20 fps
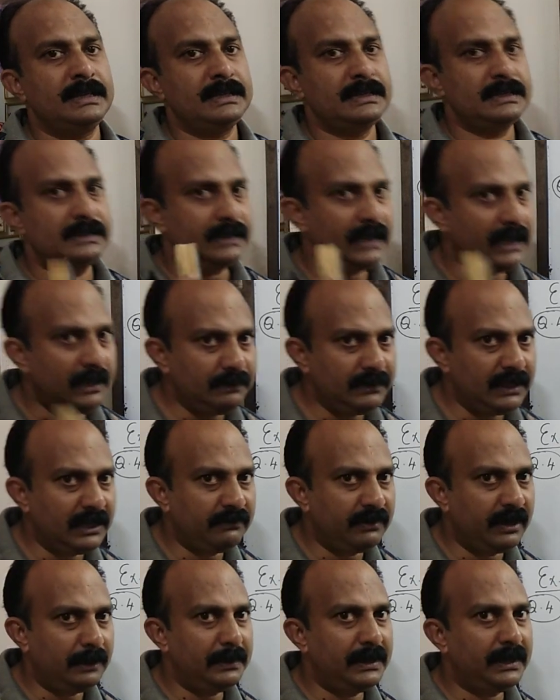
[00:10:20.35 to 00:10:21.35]
Same
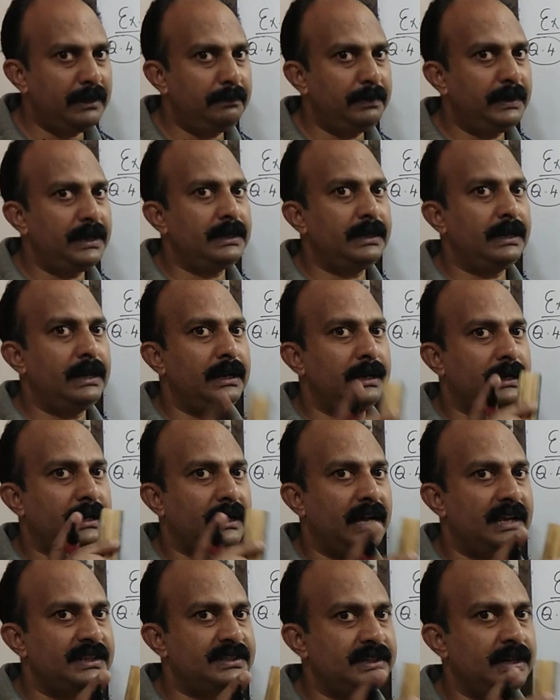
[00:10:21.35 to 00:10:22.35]
thing will be repeated in
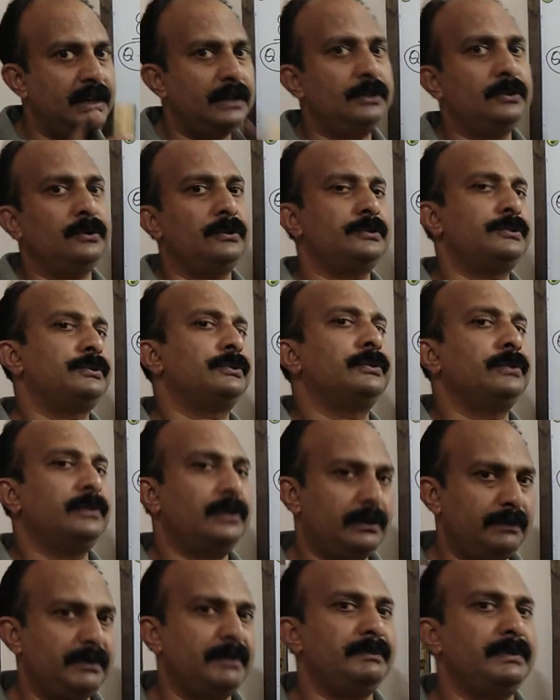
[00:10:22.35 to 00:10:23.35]
class 10th also,
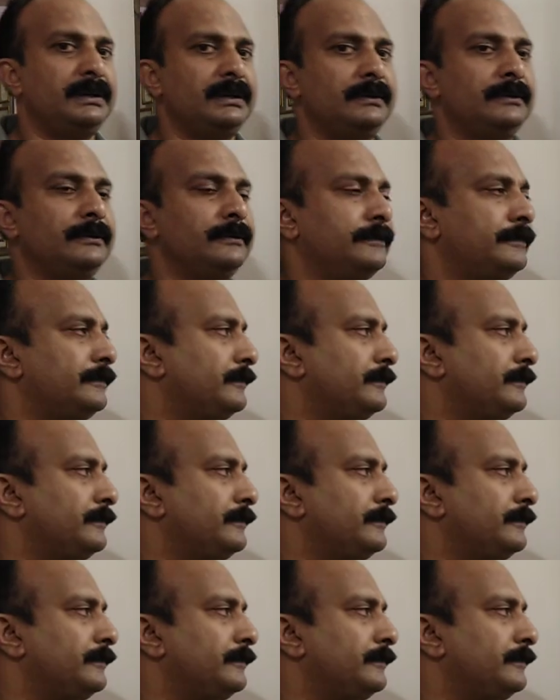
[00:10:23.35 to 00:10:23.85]
remember.